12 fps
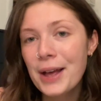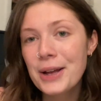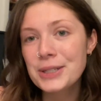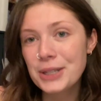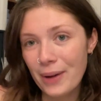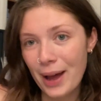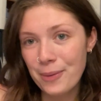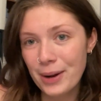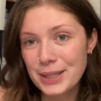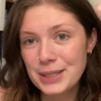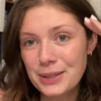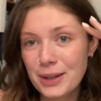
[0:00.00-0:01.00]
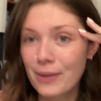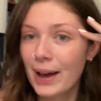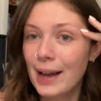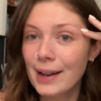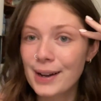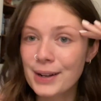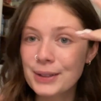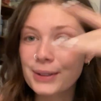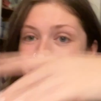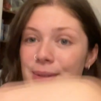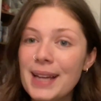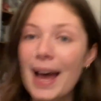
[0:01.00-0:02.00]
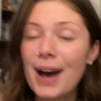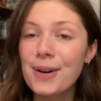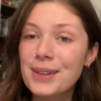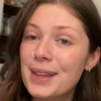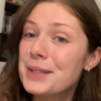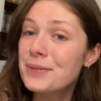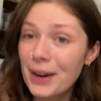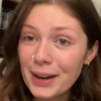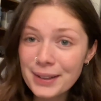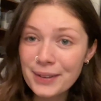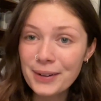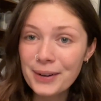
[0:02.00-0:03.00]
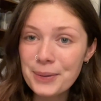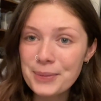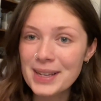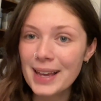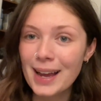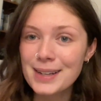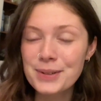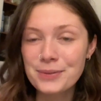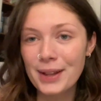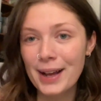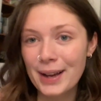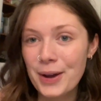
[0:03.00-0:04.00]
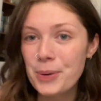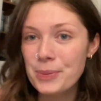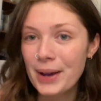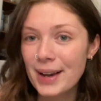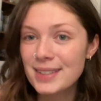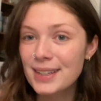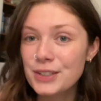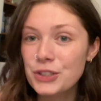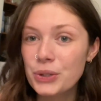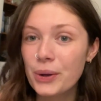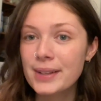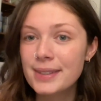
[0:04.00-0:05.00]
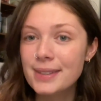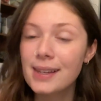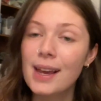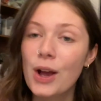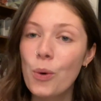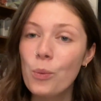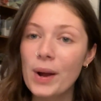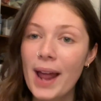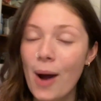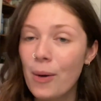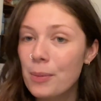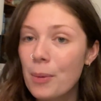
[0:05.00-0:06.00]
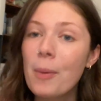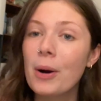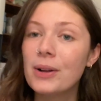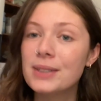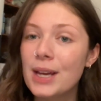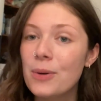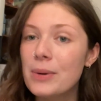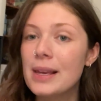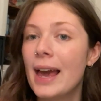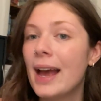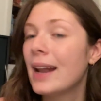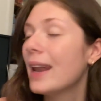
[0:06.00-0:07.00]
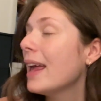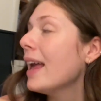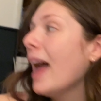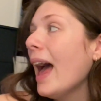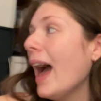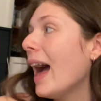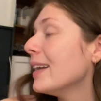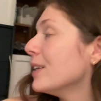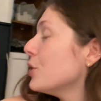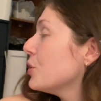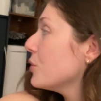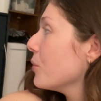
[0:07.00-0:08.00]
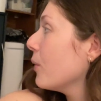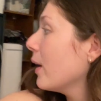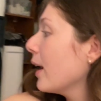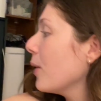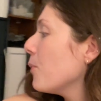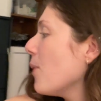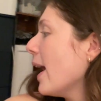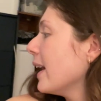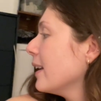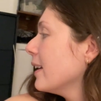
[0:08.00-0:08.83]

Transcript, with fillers: So I want to go ahead and close out this very long weekend vlog. I hope you guys enjoyed seeing what our Memorial Day weekend had in store. What?